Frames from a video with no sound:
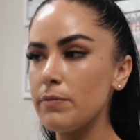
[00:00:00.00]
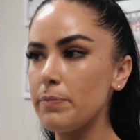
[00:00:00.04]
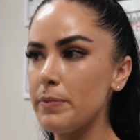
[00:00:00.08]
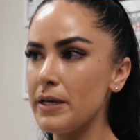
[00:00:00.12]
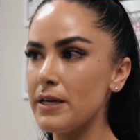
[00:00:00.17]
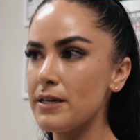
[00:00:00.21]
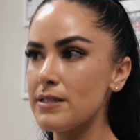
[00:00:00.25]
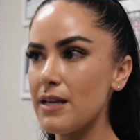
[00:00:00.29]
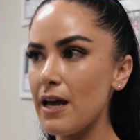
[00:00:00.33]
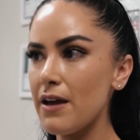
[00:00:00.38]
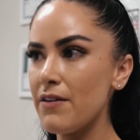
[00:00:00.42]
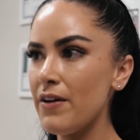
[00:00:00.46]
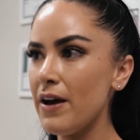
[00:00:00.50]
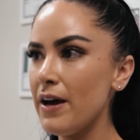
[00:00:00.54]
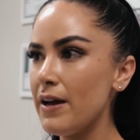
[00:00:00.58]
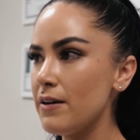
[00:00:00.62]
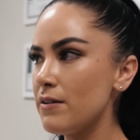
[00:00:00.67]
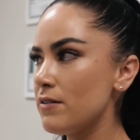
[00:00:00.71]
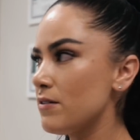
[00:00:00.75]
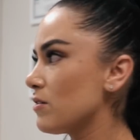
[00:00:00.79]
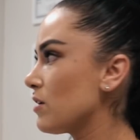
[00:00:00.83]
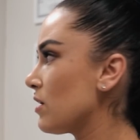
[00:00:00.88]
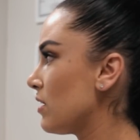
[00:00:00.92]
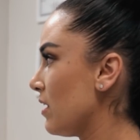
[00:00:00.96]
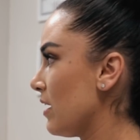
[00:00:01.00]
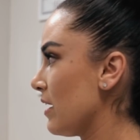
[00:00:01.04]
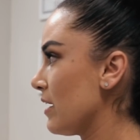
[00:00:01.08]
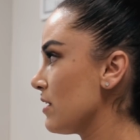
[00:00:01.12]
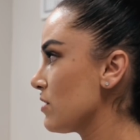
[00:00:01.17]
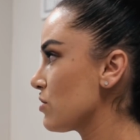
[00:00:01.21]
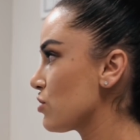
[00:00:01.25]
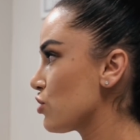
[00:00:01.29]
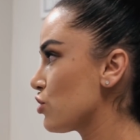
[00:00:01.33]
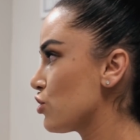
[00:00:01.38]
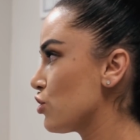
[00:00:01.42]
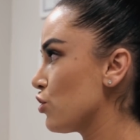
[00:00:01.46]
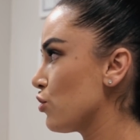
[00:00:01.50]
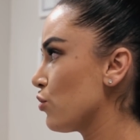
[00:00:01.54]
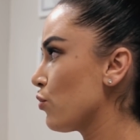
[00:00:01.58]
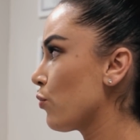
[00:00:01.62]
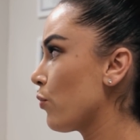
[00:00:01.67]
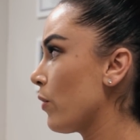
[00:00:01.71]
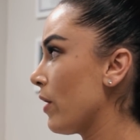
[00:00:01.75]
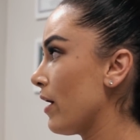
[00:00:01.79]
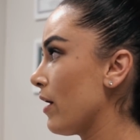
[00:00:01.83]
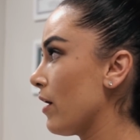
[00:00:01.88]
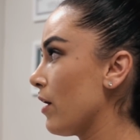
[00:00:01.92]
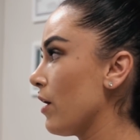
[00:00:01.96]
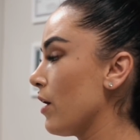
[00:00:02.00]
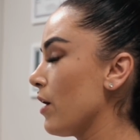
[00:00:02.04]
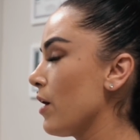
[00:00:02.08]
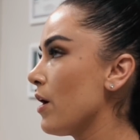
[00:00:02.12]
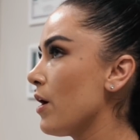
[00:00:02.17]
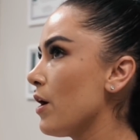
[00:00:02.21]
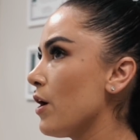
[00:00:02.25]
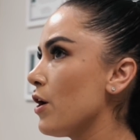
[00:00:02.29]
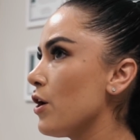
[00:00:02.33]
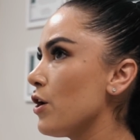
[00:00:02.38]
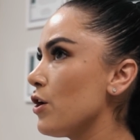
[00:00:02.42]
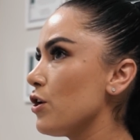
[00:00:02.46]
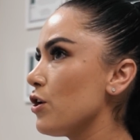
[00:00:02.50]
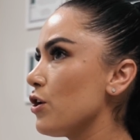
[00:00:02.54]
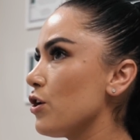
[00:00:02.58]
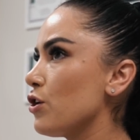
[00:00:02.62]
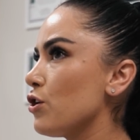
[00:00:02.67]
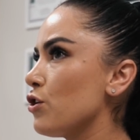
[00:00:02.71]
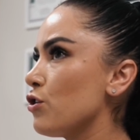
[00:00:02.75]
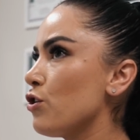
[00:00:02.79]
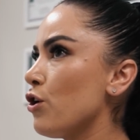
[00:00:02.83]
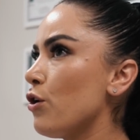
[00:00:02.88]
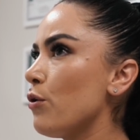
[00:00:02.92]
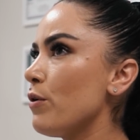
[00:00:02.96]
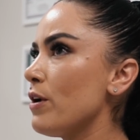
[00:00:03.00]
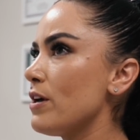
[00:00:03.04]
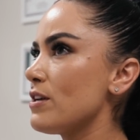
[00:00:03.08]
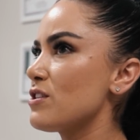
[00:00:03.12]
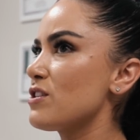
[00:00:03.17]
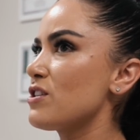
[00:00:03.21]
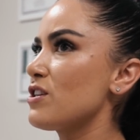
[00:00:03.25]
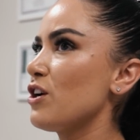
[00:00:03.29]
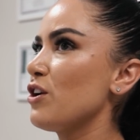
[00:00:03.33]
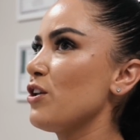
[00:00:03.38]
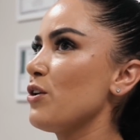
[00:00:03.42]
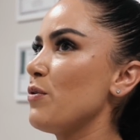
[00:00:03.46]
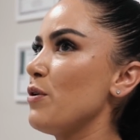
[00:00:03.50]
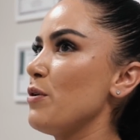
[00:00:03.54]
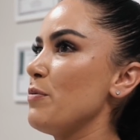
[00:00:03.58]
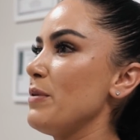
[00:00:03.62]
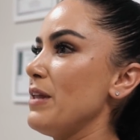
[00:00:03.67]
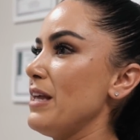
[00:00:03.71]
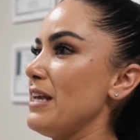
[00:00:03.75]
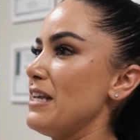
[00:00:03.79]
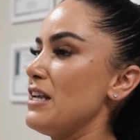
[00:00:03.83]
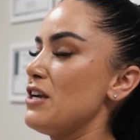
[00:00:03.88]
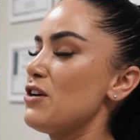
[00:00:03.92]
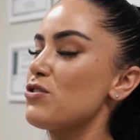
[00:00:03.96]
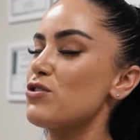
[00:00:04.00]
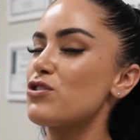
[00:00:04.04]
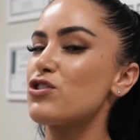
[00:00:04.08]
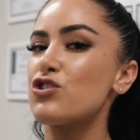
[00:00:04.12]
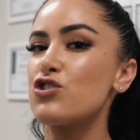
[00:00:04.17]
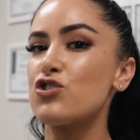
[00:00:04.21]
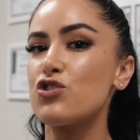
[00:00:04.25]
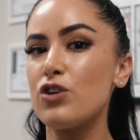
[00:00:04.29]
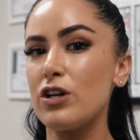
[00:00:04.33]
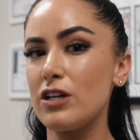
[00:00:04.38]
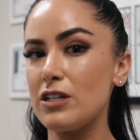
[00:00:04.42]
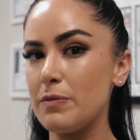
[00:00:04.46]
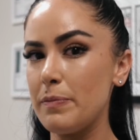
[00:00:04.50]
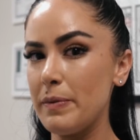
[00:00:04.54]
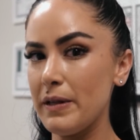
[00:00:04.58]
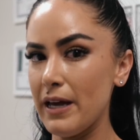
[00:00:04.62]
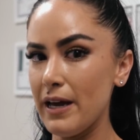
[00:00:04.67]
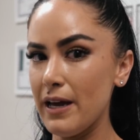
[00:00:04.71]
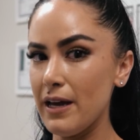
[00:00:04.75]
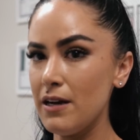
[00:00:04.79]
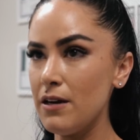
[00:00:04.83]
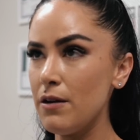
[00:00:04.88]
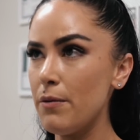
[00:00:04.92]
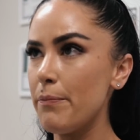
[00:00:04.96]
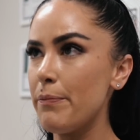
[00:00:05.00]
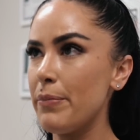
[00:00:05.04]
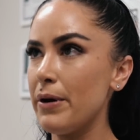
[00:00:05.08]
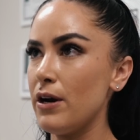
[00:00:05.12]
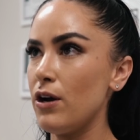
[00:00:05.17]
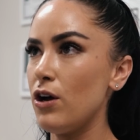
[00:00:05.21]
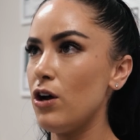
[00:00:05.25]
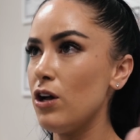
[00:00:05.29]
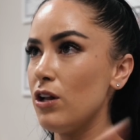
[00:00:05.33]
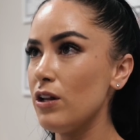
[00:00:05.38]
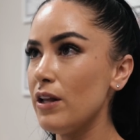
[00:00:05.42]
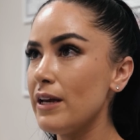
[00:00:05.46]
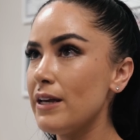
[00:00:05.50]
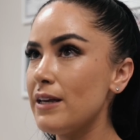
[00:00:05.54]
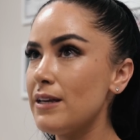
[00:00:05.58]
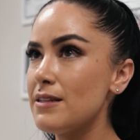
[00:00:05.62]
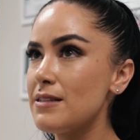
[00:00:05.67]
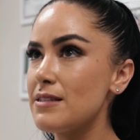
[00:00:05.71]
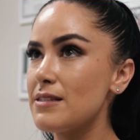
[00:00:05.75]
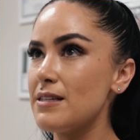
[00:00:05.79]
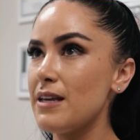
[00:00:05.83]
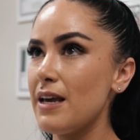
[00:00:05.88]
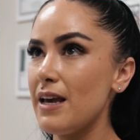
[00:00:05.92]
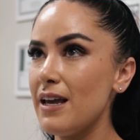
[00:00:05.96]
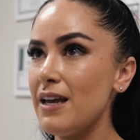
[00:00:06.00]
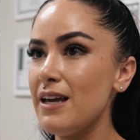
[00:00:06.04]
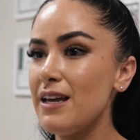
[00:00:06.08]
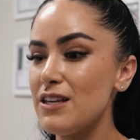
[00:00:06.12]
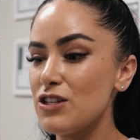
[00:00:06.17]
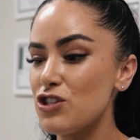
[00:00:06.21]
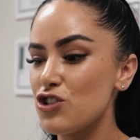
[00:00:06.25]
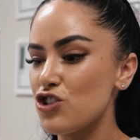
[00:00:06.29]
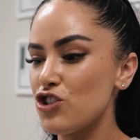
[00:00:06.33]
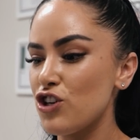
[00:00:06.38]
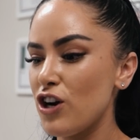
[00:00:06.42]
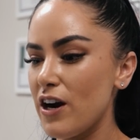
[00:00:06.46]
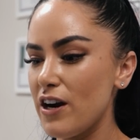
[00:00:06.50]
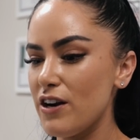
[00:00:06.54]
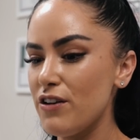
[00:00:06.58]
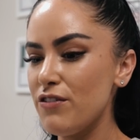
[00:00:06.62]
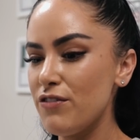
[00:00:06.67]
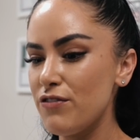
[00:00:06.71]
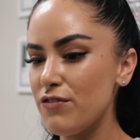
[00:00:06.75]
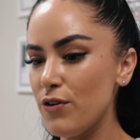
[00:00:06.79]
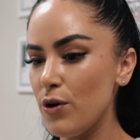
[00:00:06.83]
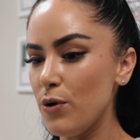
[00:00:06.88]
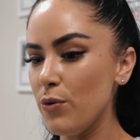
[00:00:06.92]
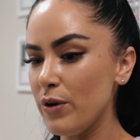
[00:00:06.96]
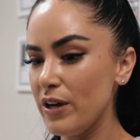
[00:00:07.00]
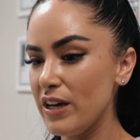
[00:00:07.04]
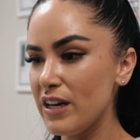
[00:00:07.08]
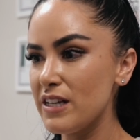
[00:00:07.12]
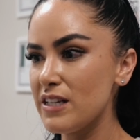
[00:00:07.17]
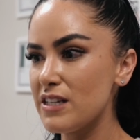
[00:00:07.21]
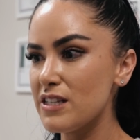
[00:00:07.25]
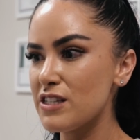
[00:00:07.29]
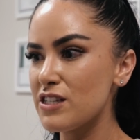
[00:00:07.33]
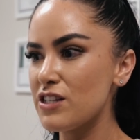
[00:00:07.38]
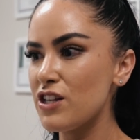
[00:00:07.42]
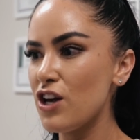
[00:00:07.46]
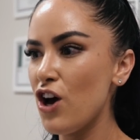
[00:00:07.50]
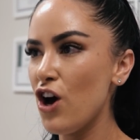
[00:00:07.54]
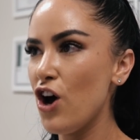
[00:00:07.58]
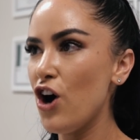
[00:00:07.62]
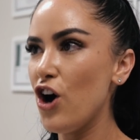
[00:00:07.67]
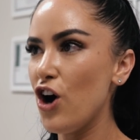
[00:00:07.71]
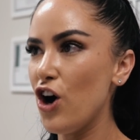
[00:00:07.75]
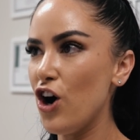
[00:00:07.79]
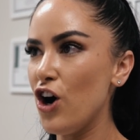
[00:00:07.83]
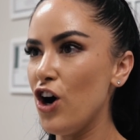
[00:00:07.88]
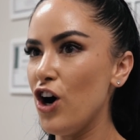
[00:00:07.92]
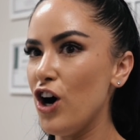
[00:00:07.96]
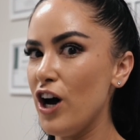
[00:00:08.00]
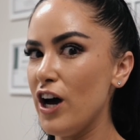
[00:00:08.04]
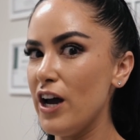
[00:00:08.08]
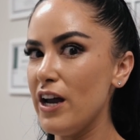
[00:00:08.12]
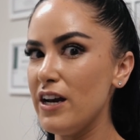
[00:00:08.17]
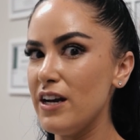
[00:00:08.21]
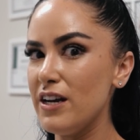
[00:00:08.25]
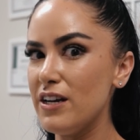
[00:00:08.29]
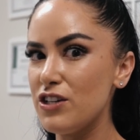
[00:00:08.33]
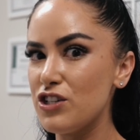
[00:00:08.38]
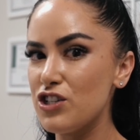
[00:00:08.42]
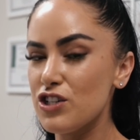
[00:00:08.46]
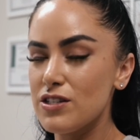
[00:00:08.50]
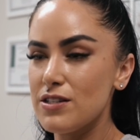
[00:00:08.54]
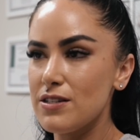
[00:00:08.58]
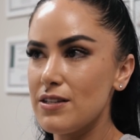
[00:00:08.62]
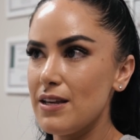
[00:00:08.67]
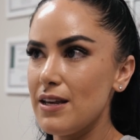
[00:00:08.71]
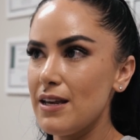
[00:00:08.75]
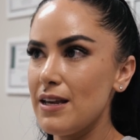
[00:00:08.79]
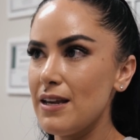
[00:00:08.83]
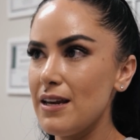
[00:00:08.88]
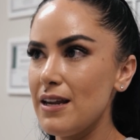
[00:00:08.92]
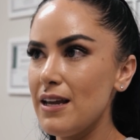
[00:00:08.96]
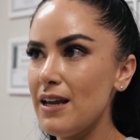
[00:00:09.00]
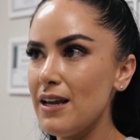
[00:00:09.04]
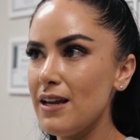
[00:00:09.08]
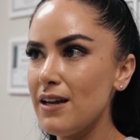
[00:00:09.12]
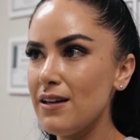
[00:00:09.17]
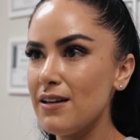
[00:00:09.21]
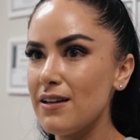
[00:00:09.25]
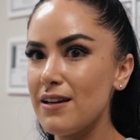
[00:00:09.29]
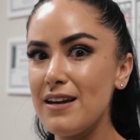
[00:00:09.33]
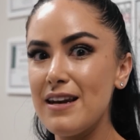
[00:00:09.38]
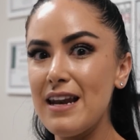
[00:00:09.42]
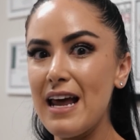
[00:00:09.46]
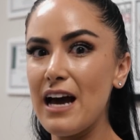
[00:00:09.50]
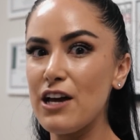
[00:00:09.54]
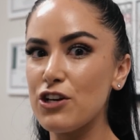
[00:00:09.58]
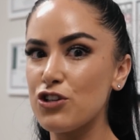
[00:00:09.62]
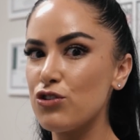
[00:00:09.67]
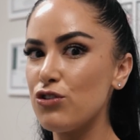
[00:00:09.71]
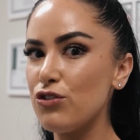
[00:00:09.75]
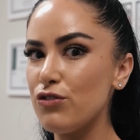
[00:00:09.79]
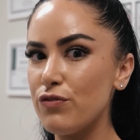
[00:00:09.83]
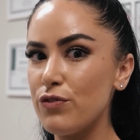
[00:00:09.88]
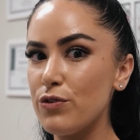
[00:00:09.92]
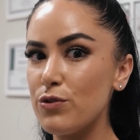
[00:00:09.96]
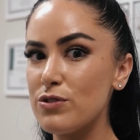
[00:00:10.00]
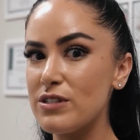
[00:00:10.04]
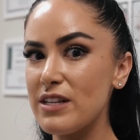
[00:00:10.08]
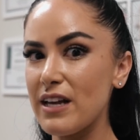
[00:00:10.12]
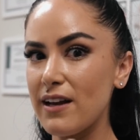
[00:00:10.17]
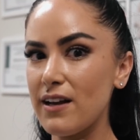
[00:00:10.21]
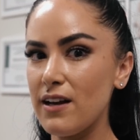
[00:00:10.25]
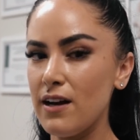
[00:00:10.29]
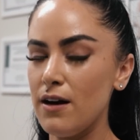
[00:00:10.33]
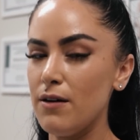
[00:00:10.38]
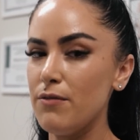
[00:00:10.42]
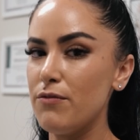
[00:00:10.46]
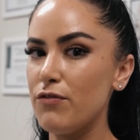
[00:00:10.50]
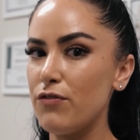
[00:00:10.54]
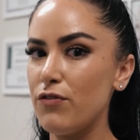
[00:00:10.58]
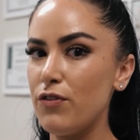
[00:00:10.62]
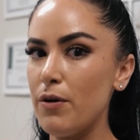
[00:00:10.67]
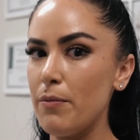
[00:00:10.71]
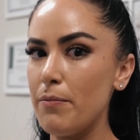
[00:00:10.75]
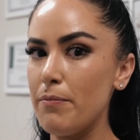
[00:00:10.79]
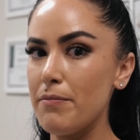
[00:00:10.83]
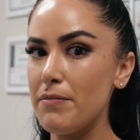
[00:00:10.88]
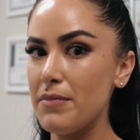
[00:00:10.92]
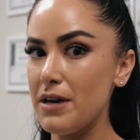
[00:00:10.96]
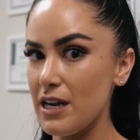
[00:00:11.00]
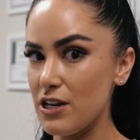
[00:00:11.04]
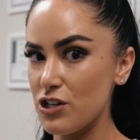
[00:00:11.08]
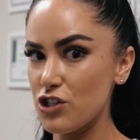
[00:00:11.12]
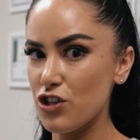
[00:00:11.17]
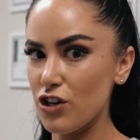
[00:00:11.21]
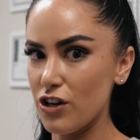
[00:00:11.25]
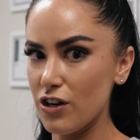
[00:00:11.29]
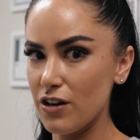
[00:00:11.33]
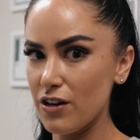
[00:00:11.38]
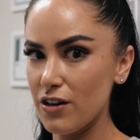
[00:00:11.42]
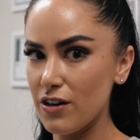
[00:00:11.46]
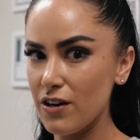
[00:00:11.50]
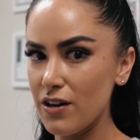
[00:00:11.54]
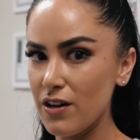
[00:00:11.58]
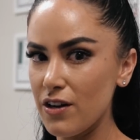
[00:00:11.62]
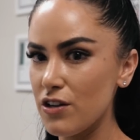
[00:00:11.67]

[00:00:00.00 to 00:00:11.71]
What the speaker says: Because I've had clients too where you don't necessarily want to be like, here's a strict plan, but all I can say is try to focus on just eating natural foods that come from nature.